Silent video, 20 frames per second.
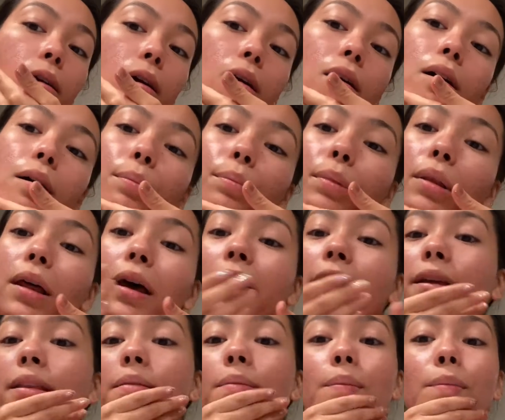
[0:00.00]

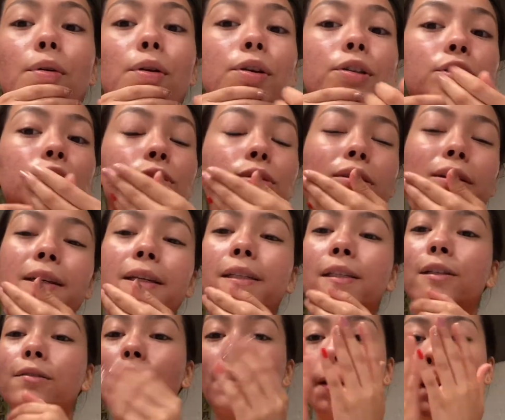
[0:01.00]
apply the
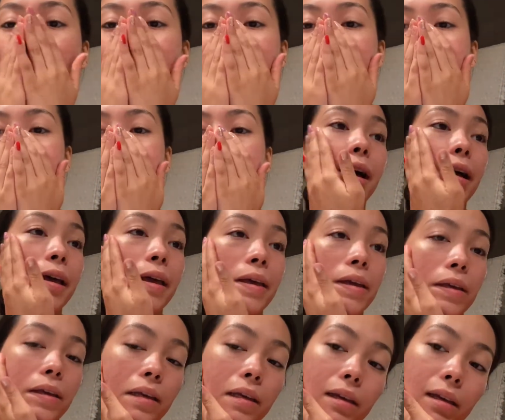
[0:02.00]
moisturizer.
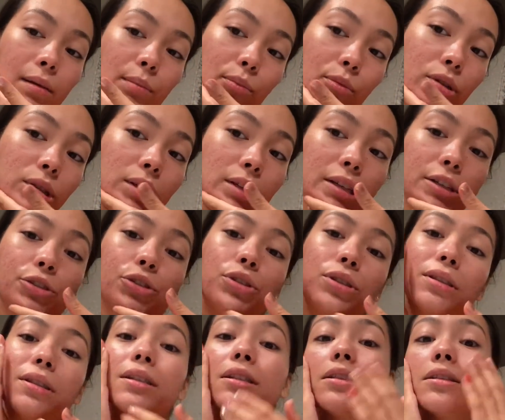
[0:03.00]
I am really
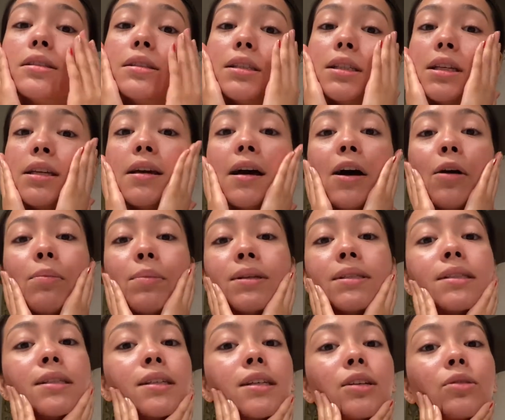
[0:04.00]
interested to see how my
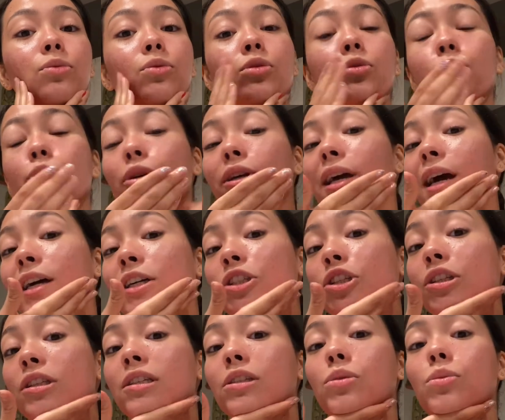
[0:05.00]
skin will react to
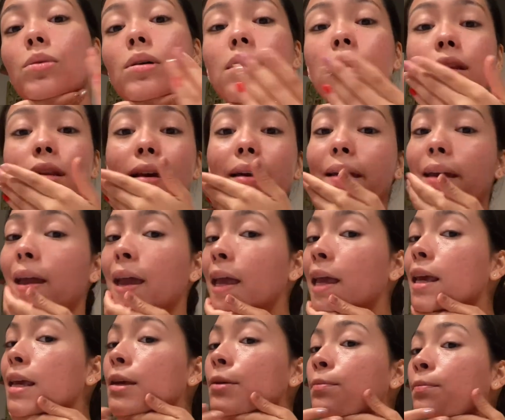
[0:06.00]
this one. Like,
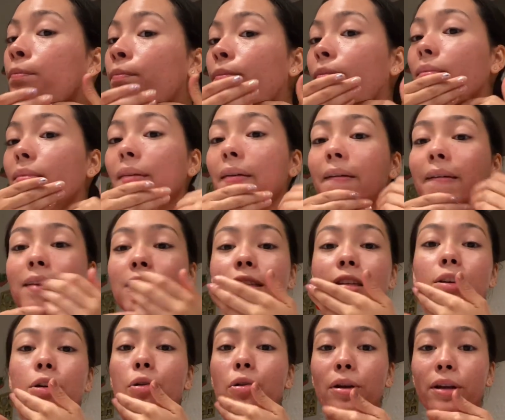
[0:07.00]
is
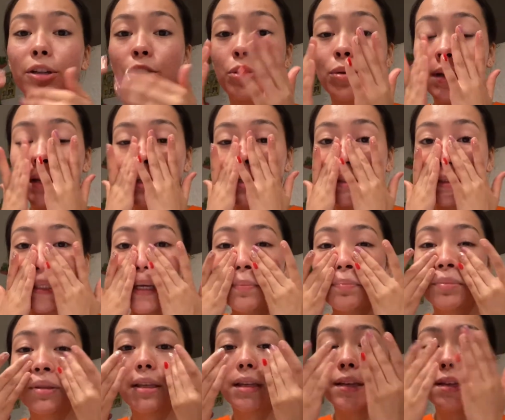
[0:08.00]
it going to
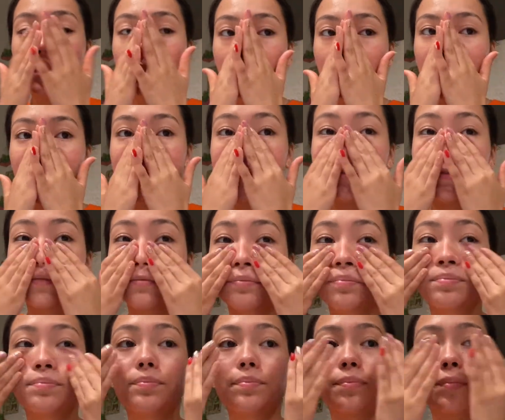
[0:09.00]
accept it? If
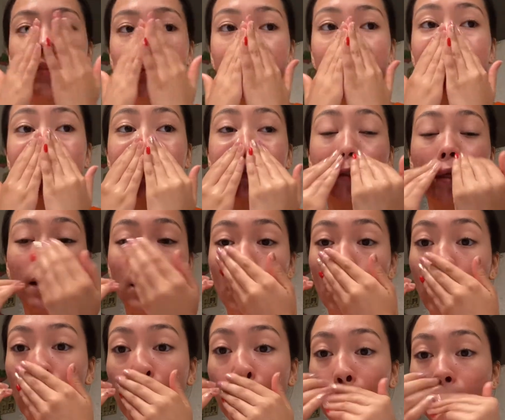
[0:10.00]
it's not a
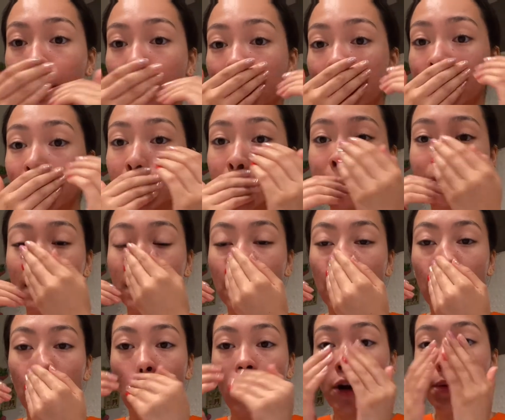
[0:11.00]
water-based,
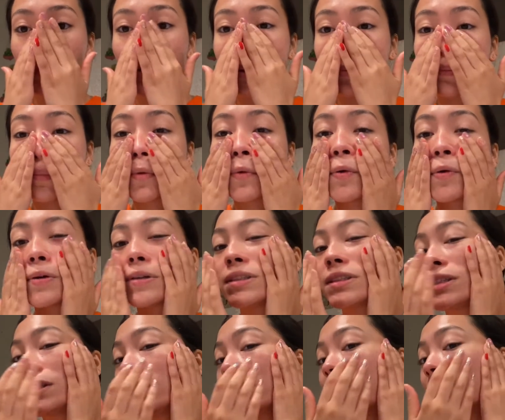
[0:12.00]
are my pores
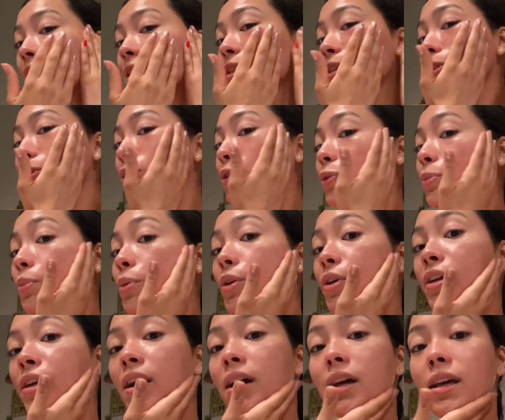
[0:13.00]
gonna get super
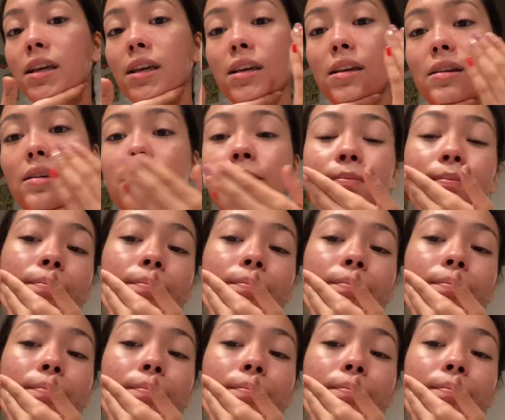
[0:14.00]
yucky?